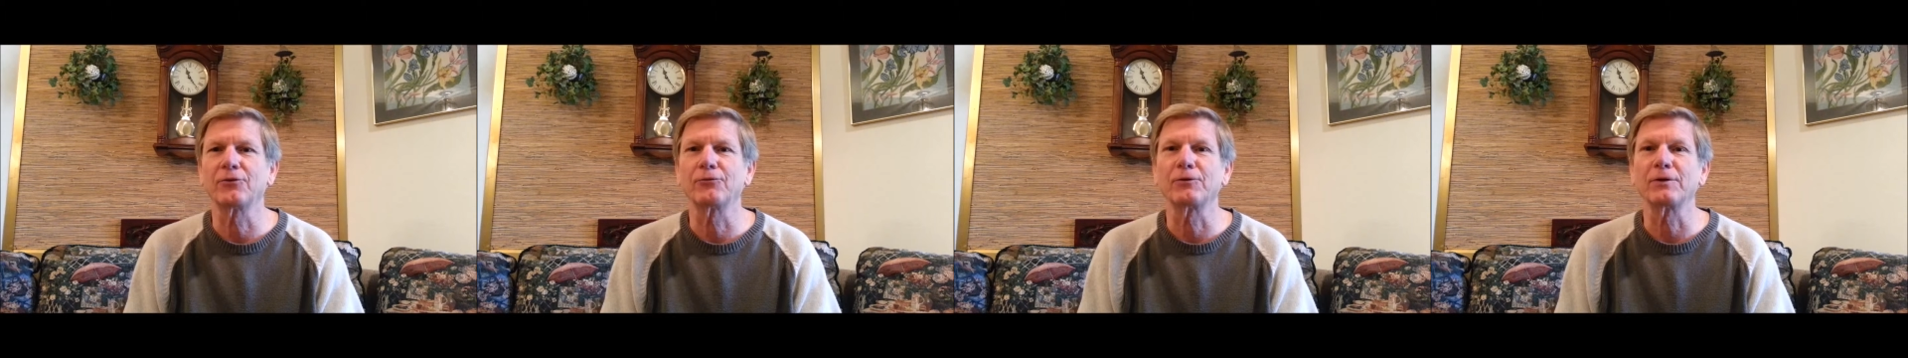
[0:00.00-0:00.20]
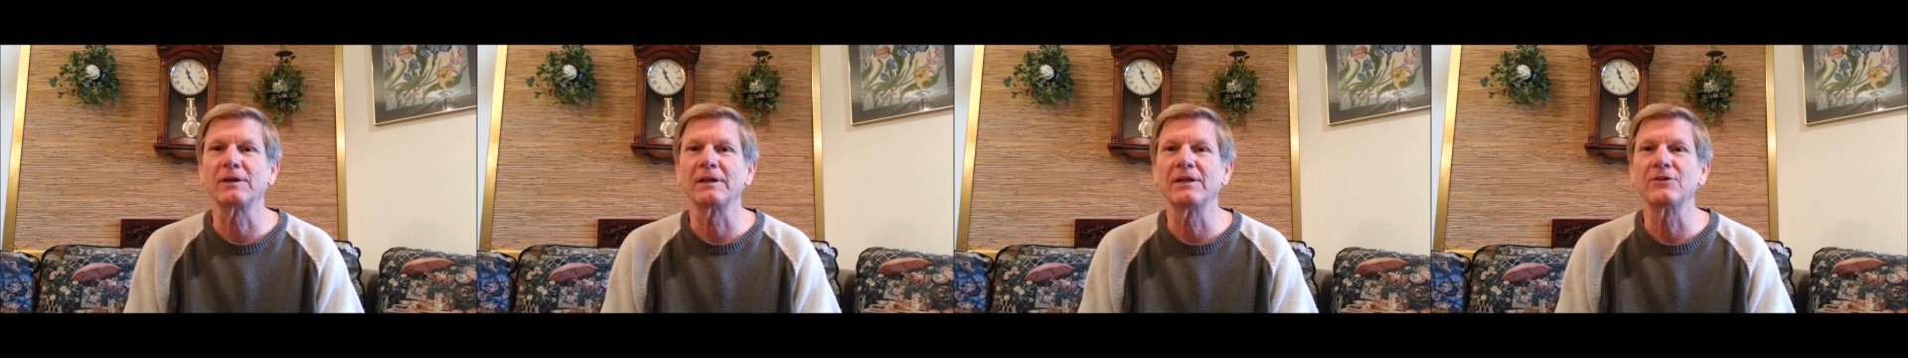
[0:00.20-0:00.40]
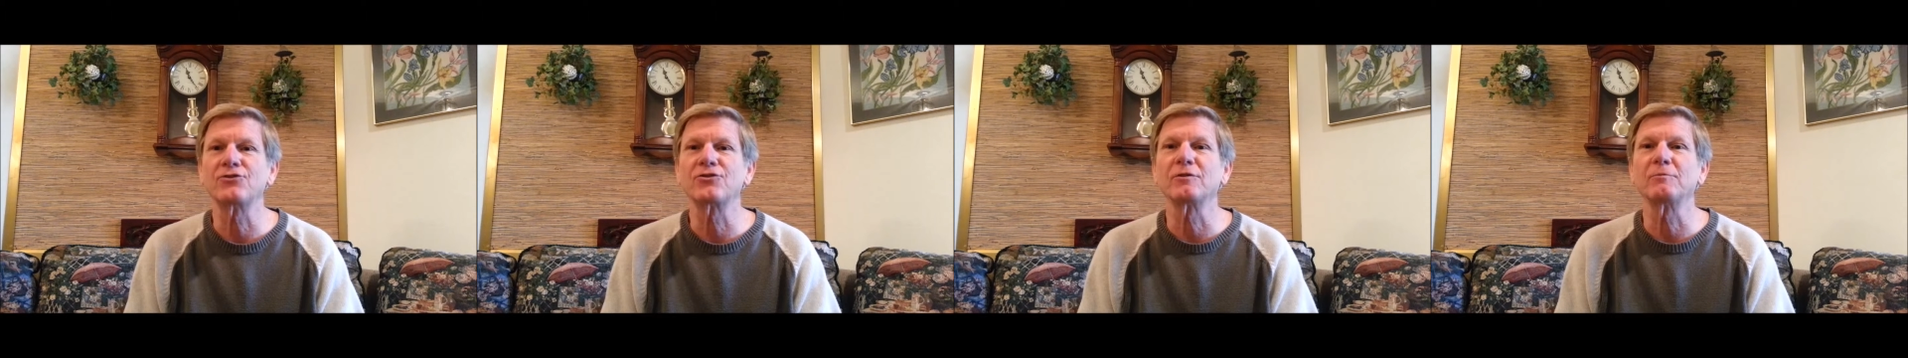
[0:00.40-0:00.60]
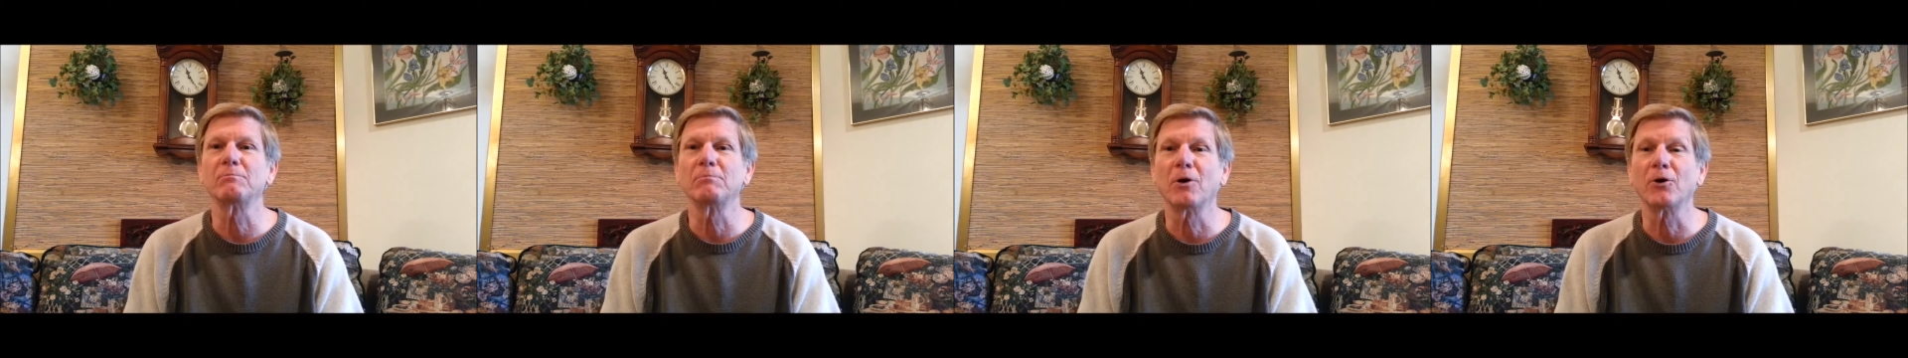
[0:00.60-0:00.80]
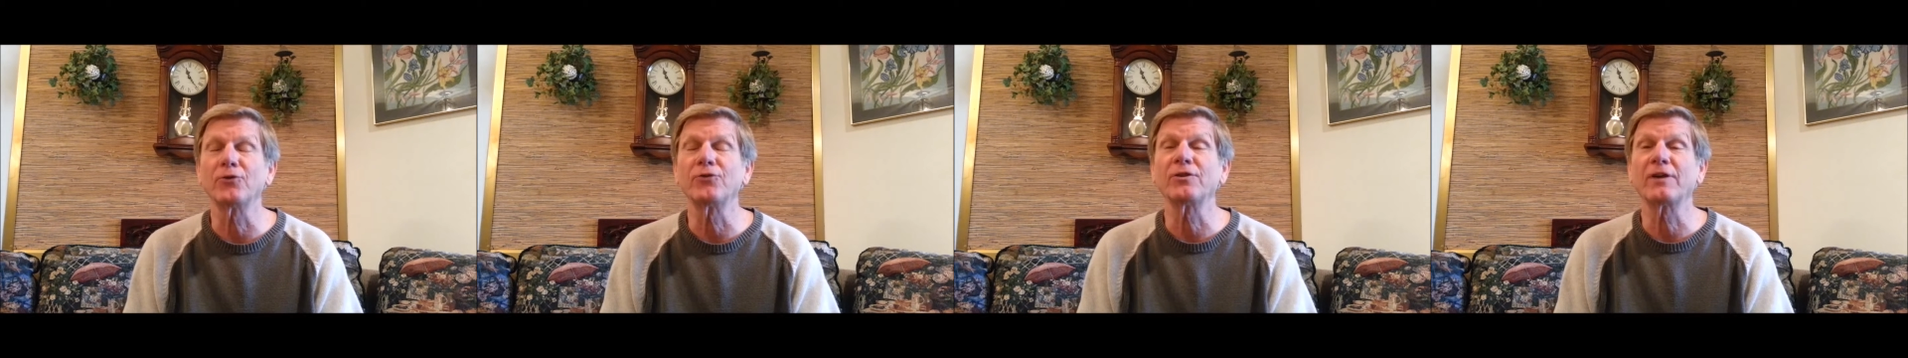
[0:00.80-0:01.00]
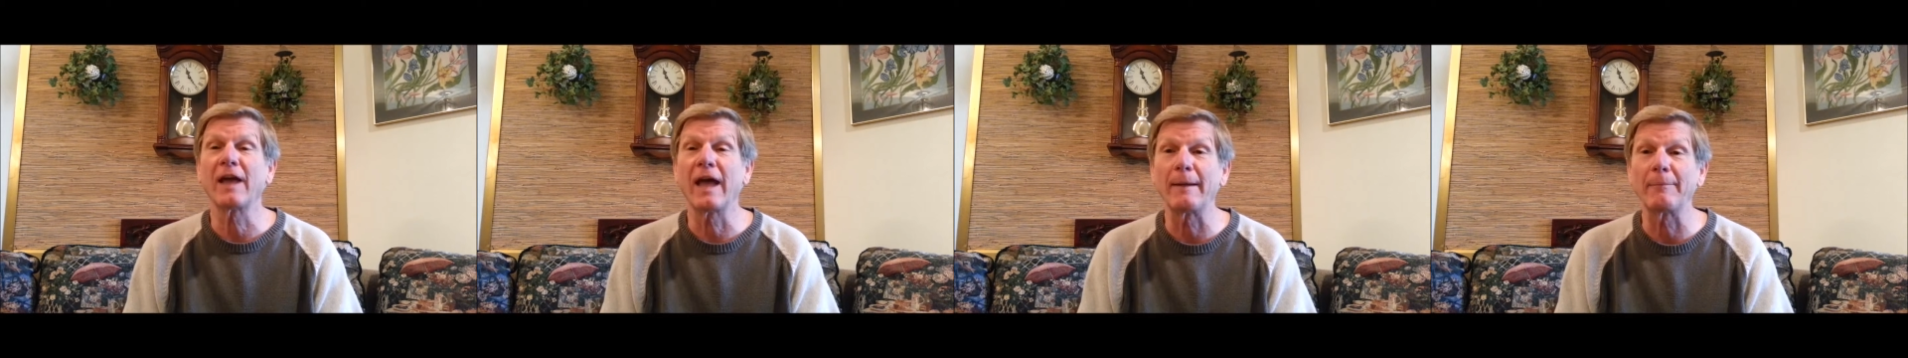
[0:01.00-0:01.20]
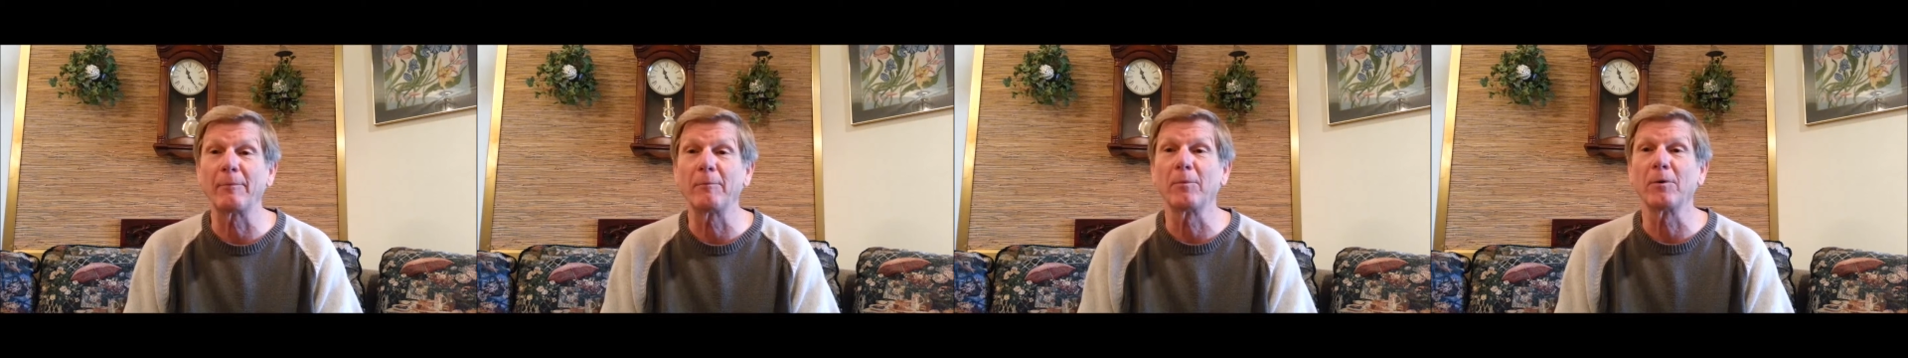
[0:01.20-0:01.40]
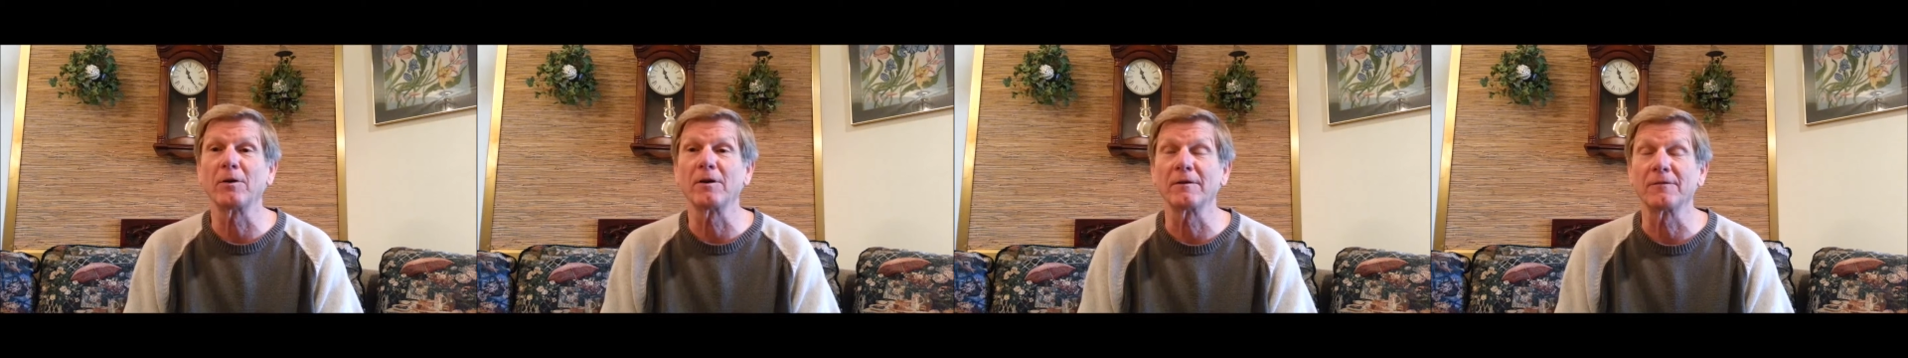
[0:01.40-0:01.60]
the religion most
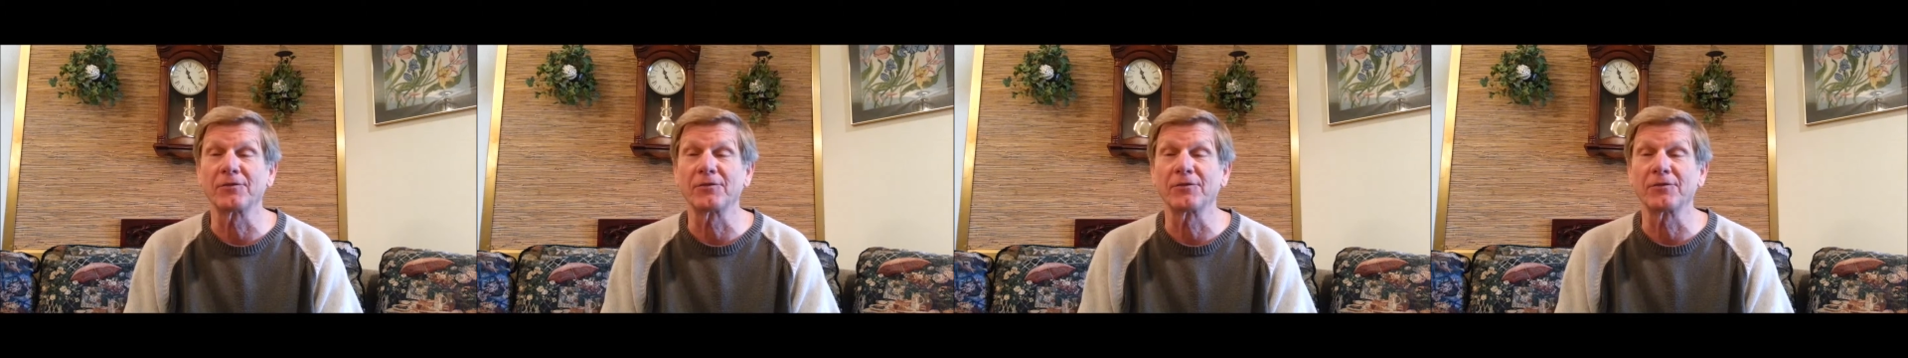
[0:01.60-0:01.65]
capable